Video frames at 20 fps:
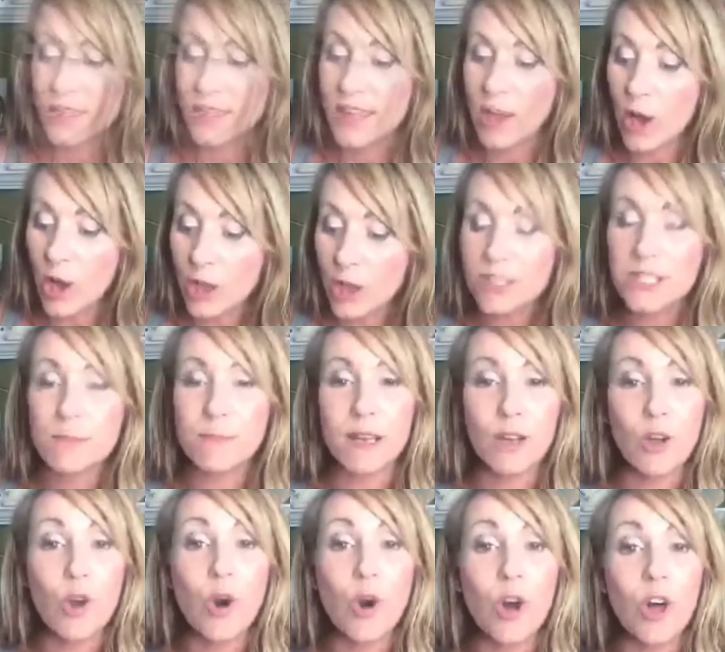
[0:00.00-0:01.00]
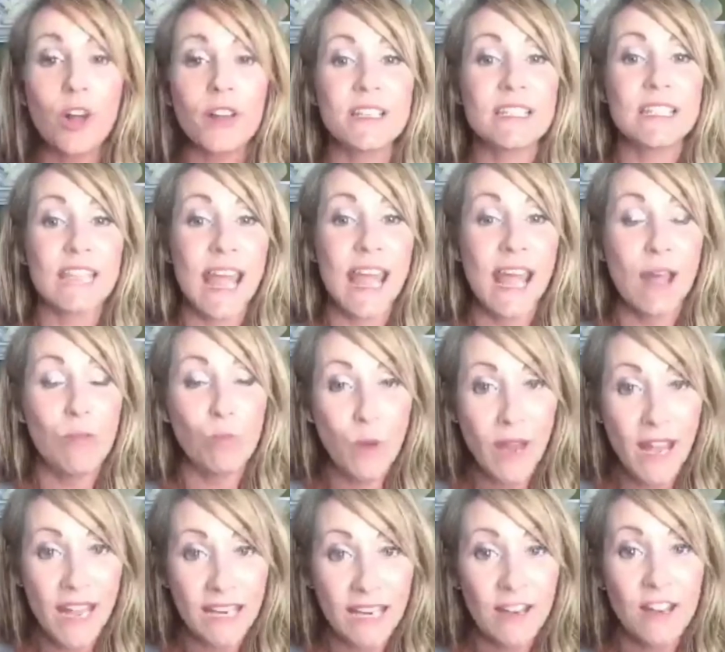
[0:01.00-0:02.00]
The ultimate goal is that
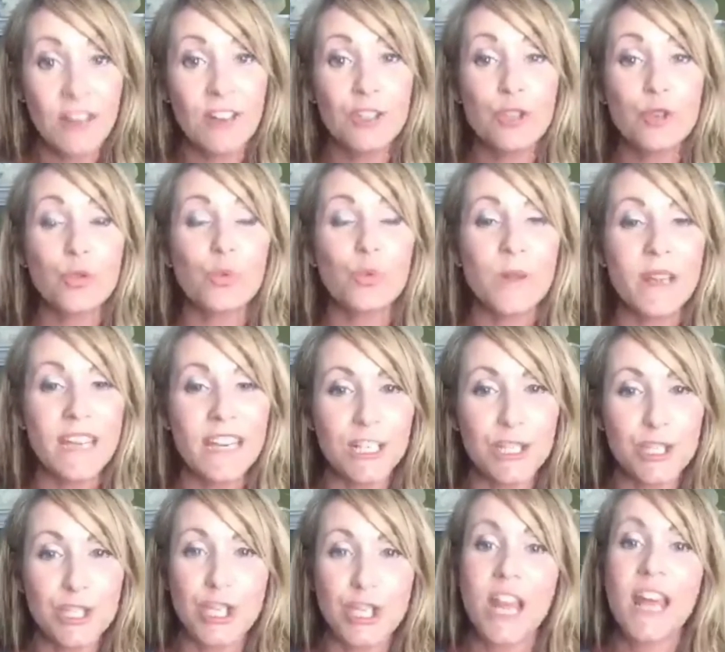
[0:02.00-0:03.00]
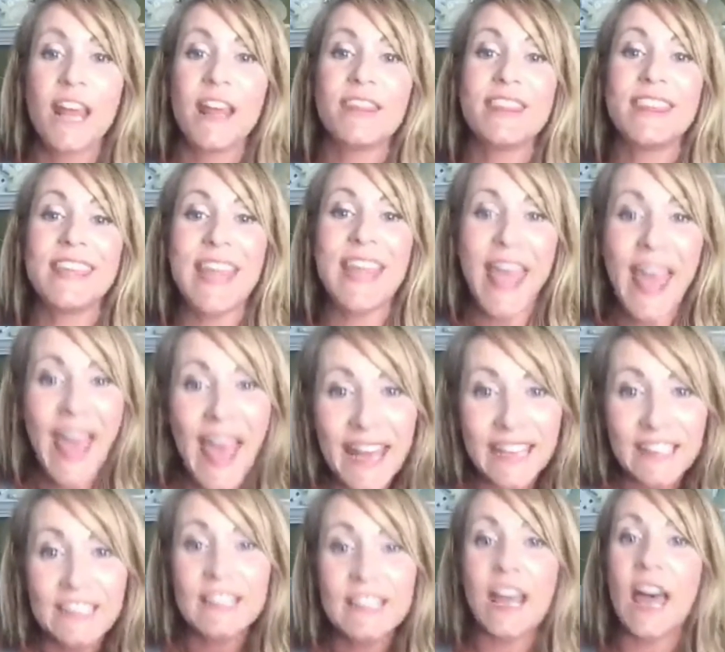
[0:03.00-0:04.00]
when you reach the
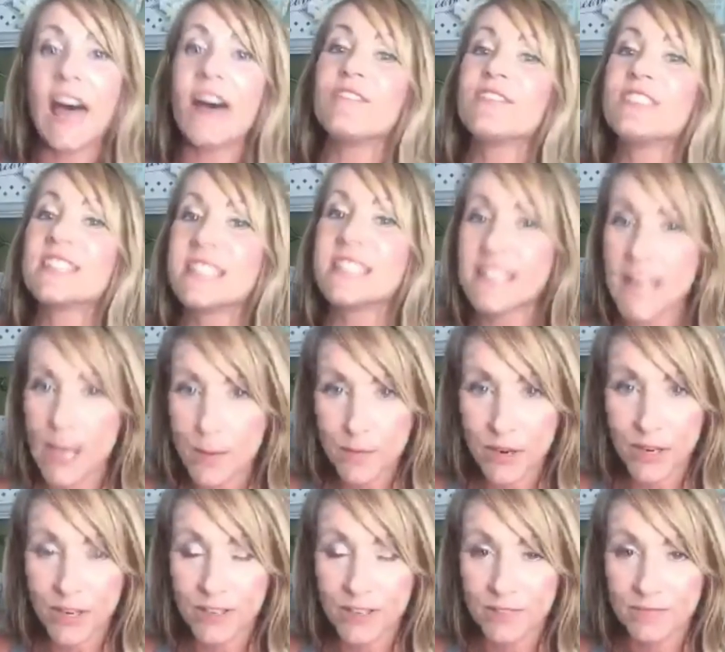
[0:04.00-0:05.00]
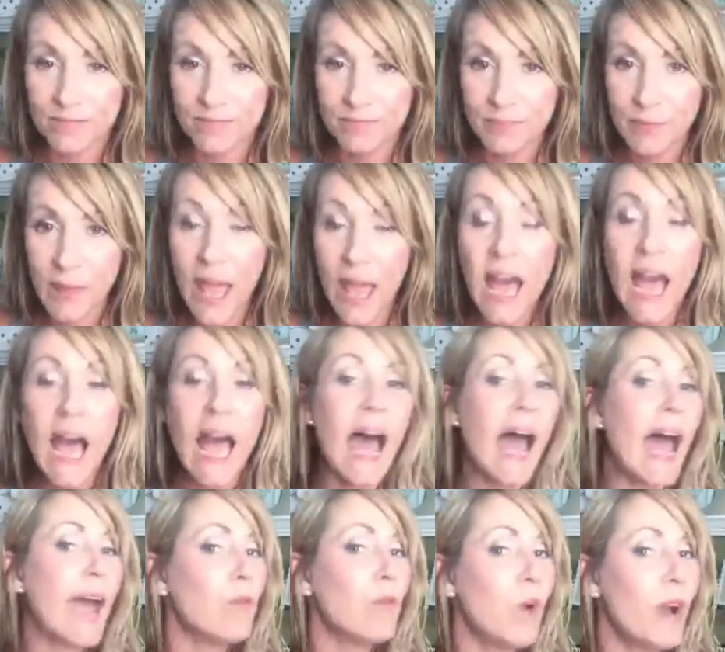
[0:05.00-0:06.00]
end of summer,
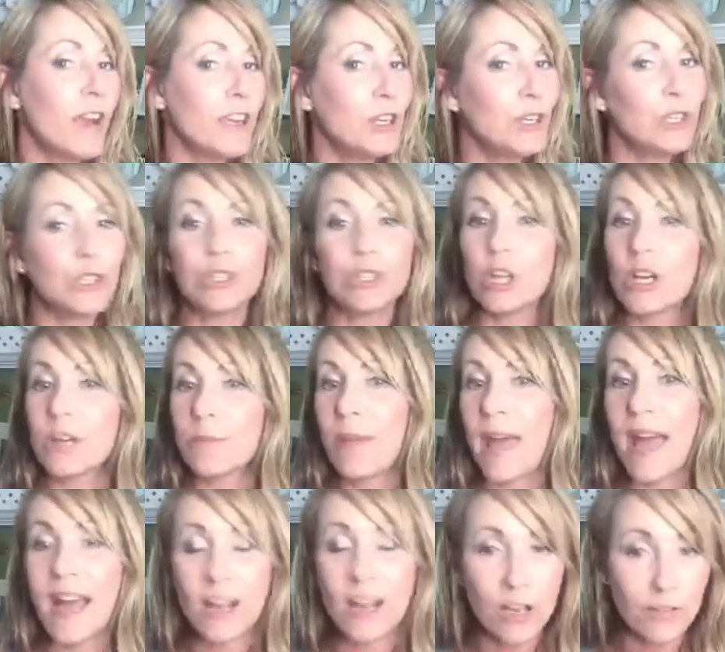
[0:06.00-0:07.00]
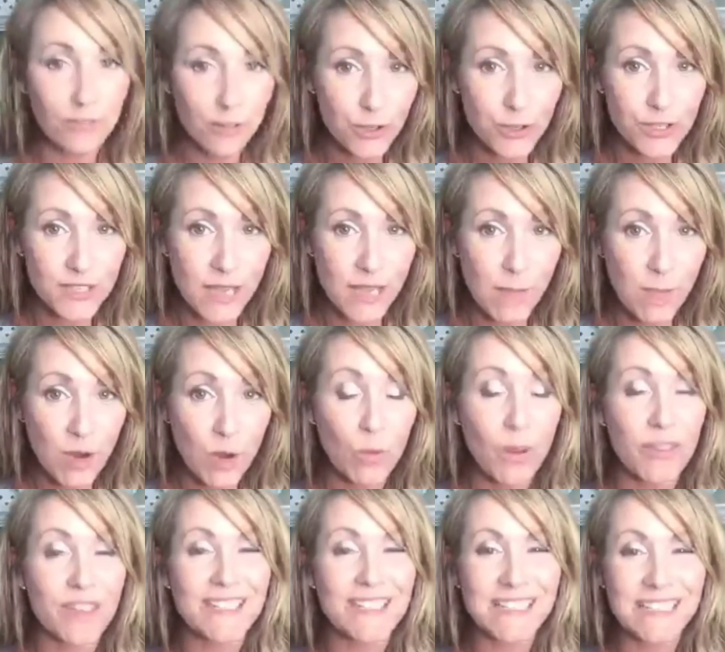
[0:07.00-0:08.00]
I want you to look back over your summer
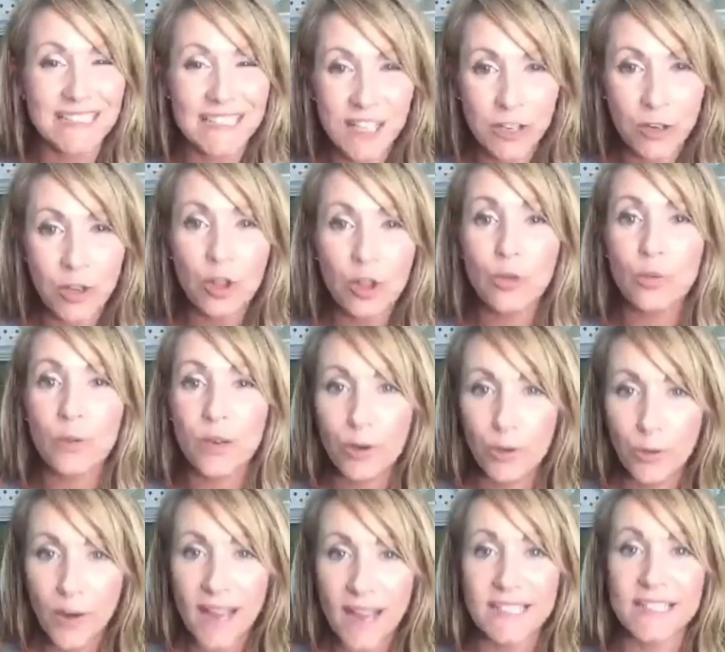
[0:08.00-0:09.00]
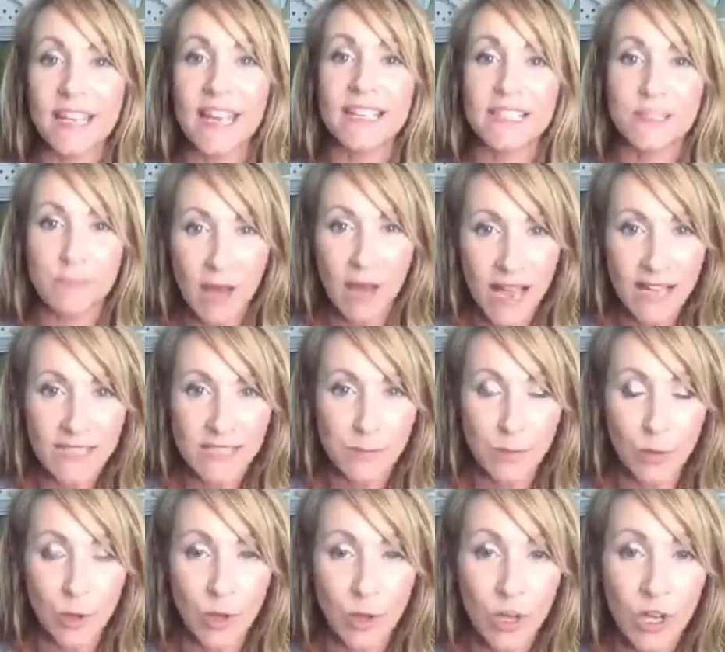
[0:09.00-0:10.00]
with as little regret as
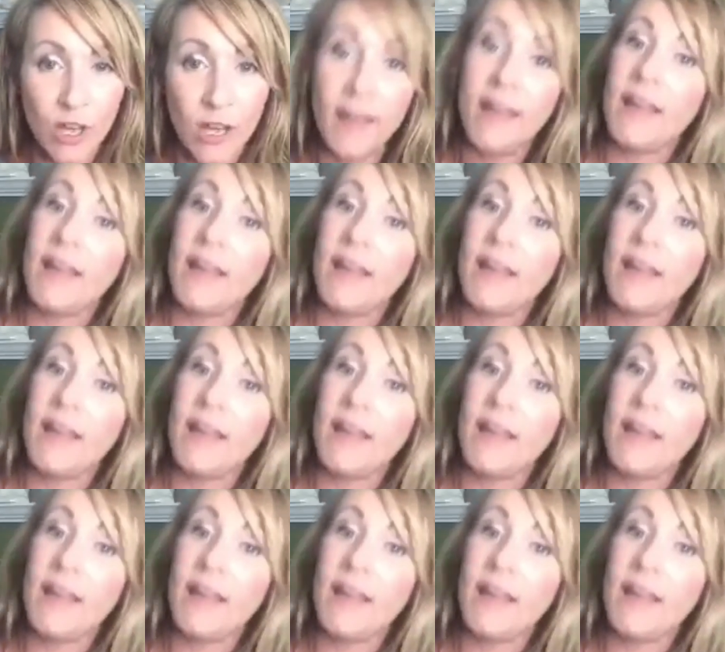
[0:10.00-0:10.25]
possible.